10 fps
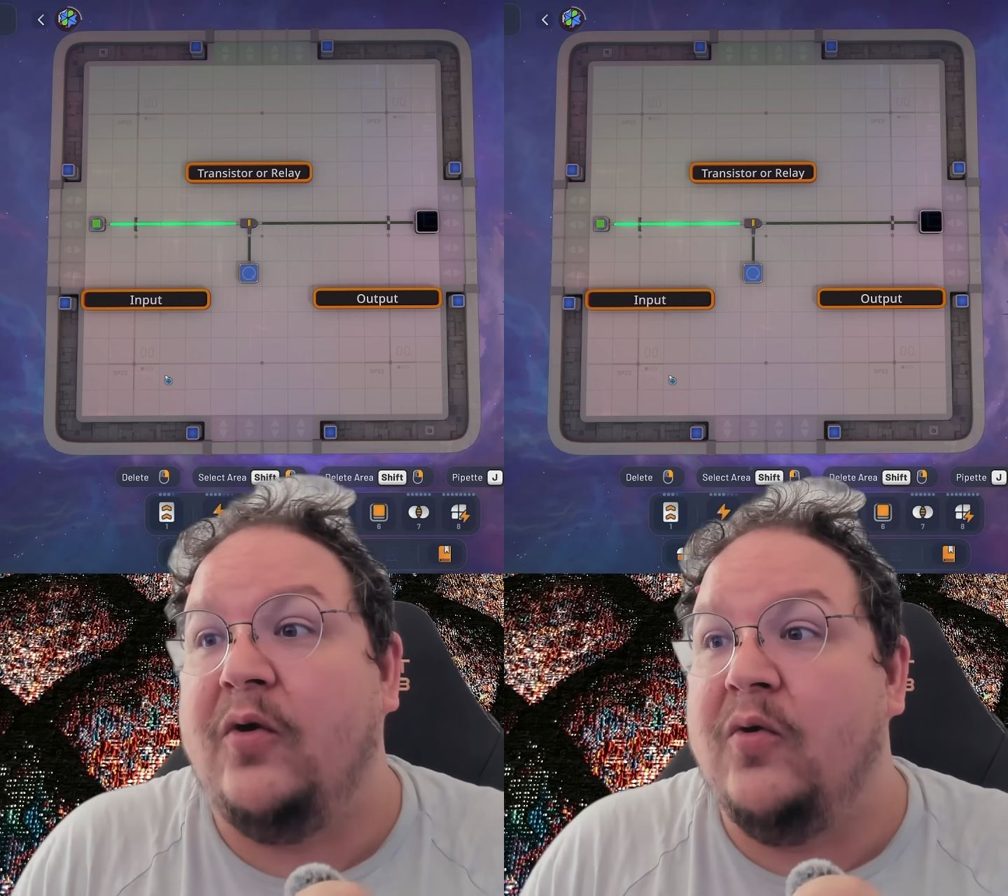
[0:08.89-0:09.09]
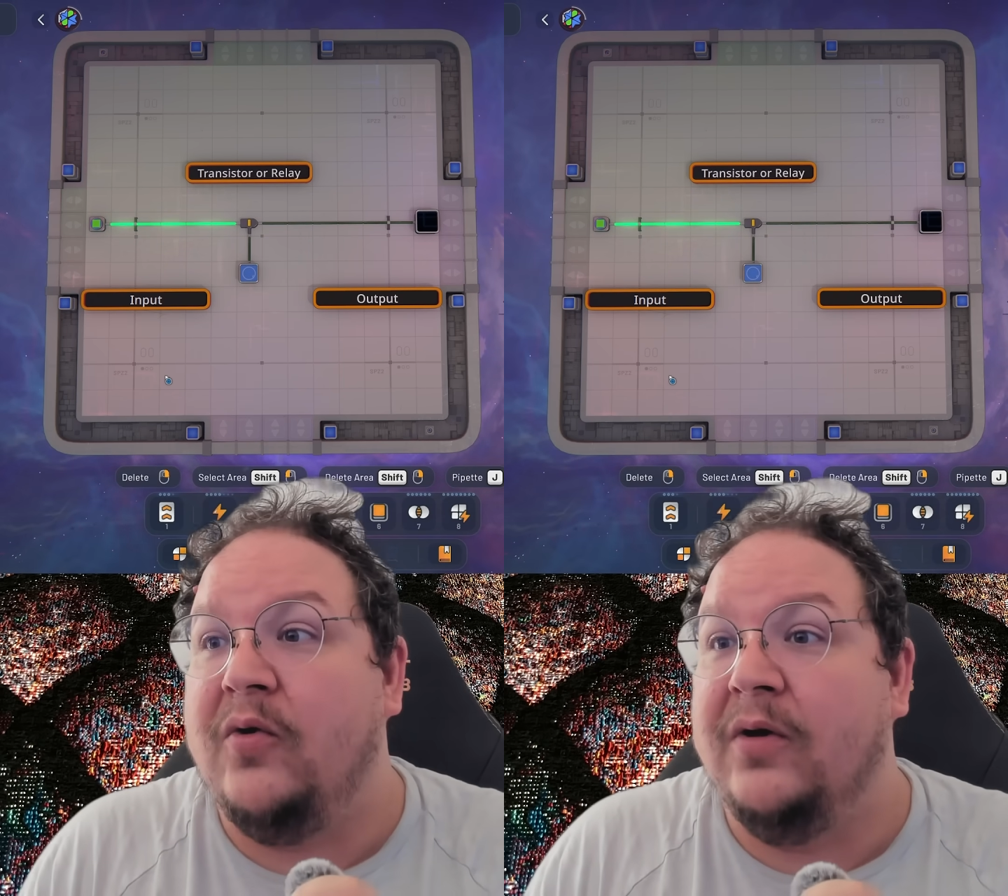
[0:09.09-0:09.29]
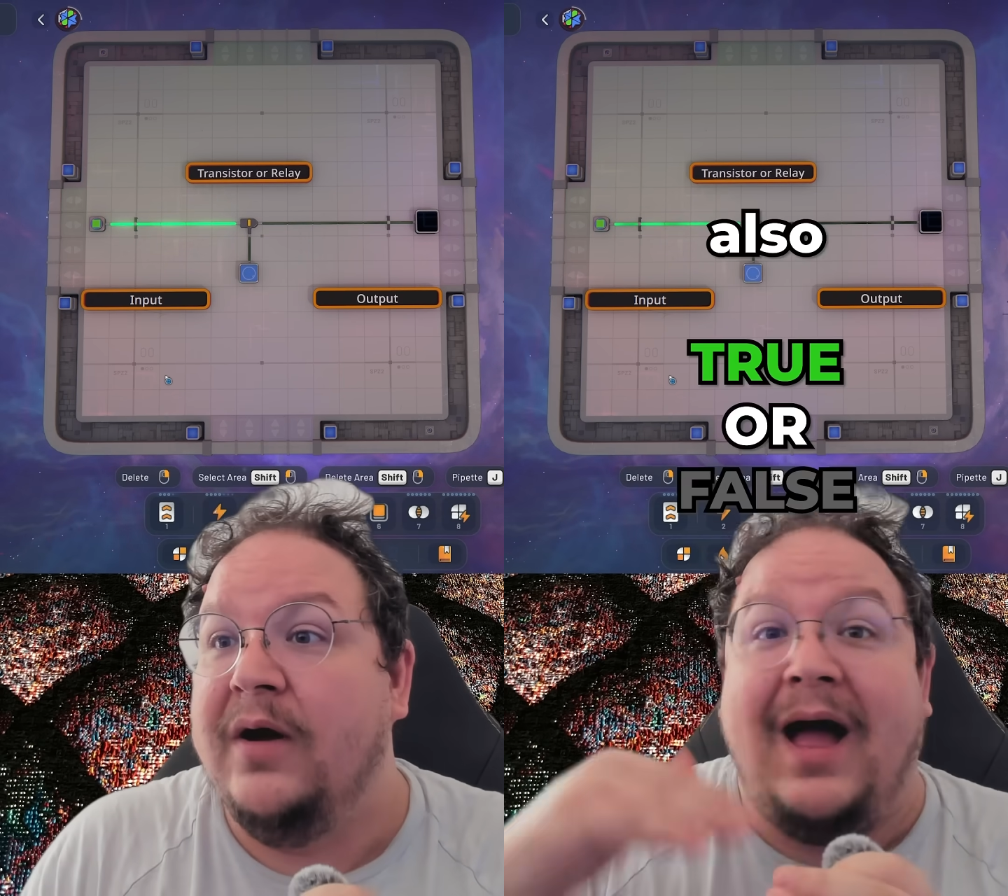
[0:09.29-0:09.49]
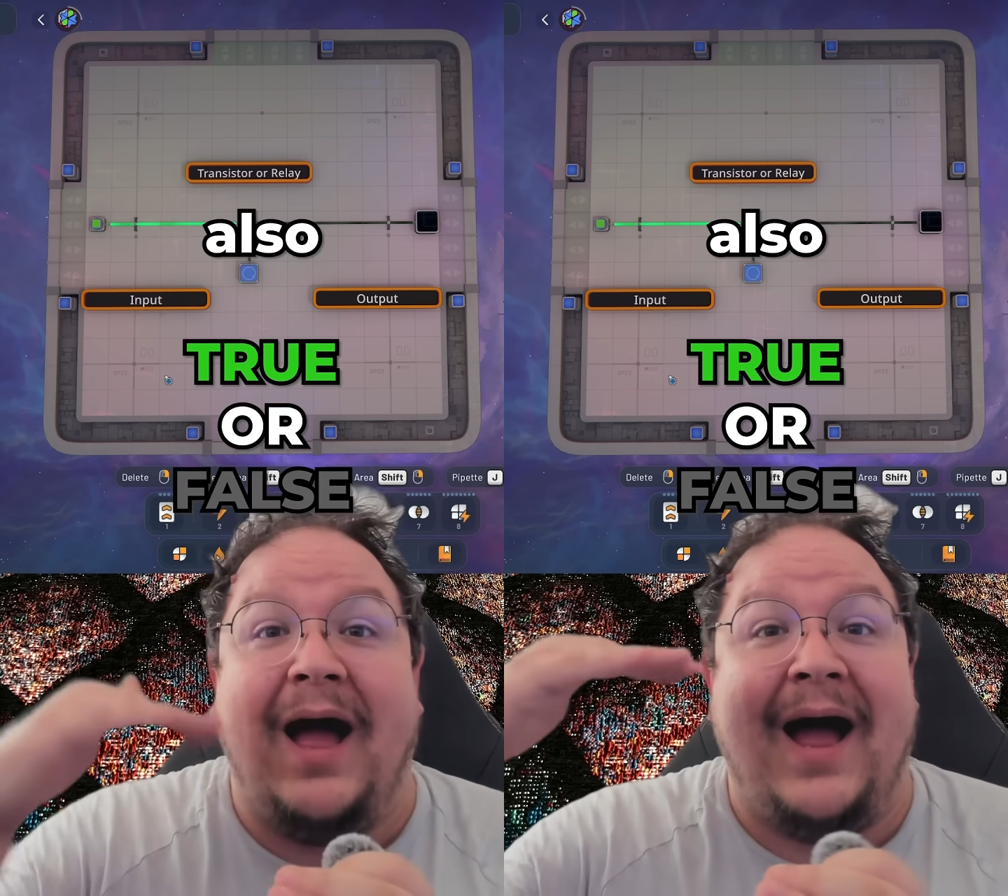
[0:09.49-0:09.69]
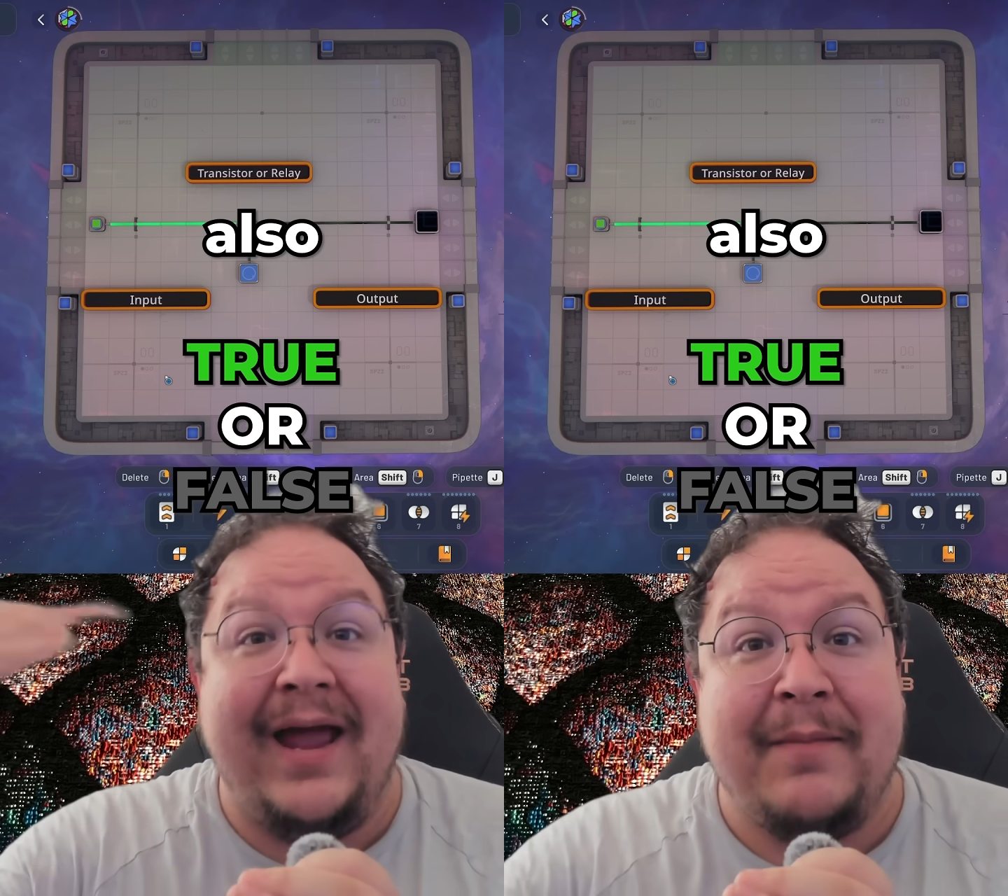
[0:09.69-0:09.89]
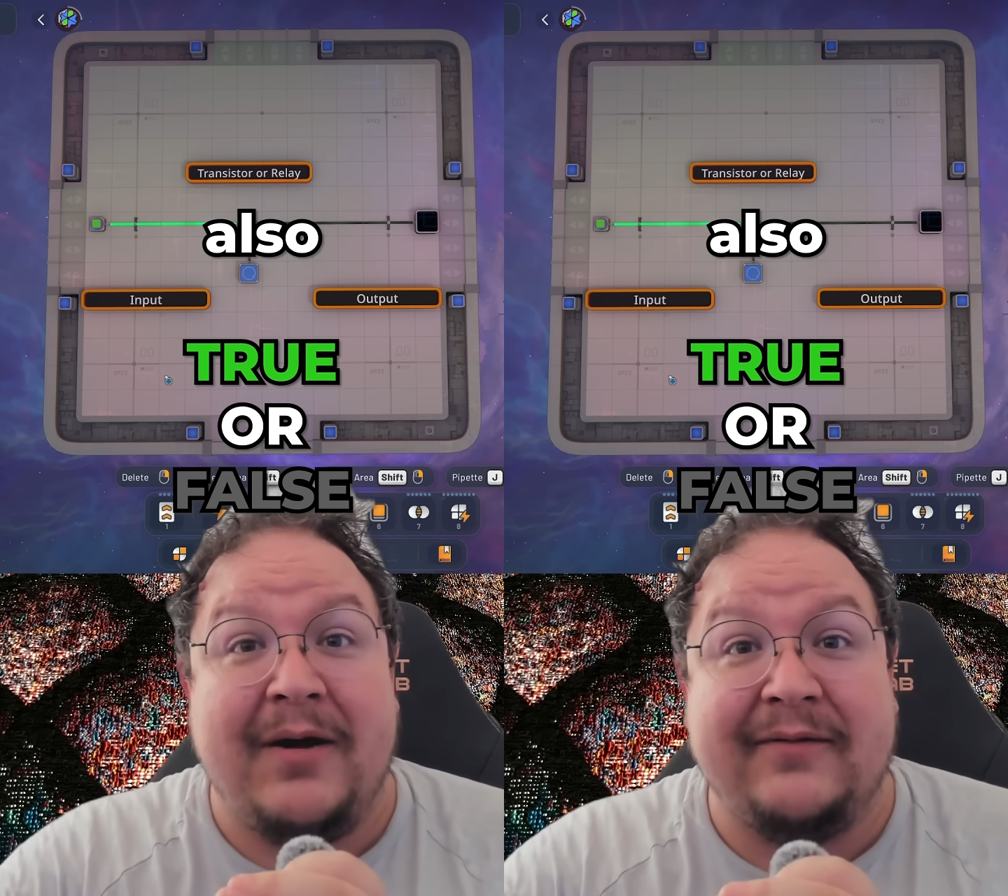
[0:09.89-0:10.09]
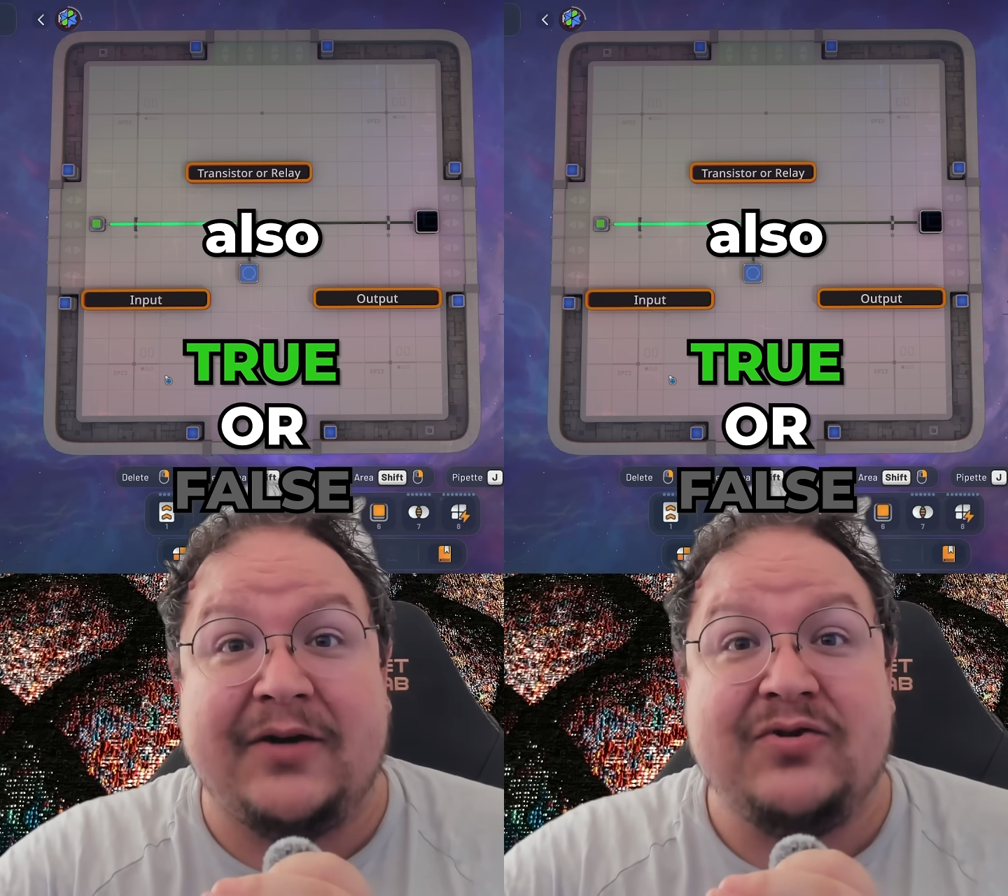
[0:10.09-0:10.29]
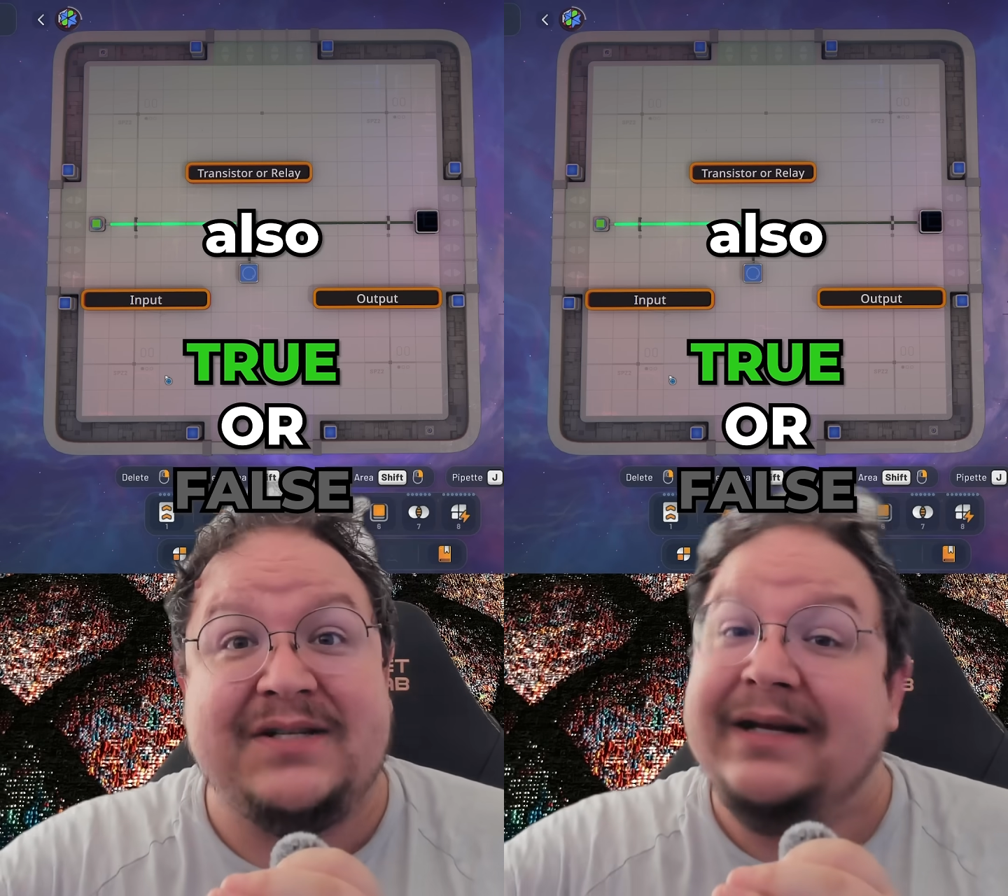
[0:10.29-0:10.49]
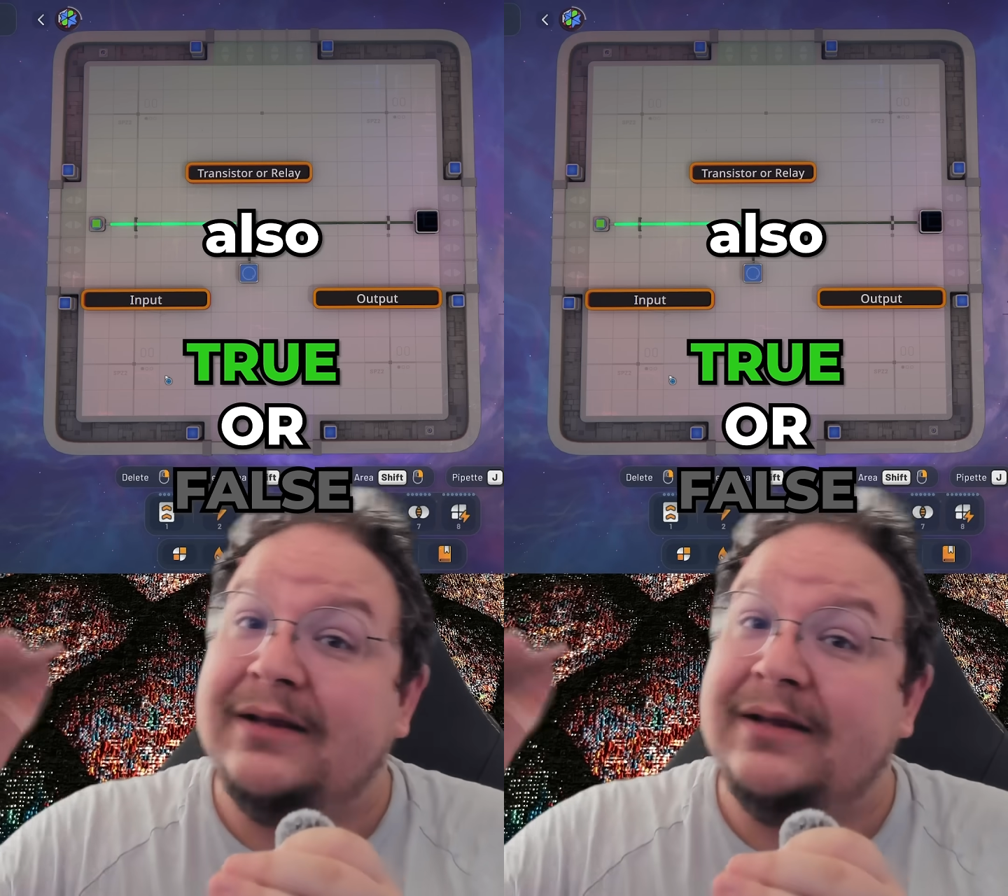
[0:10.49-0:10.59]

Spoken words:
or high amount of electricity,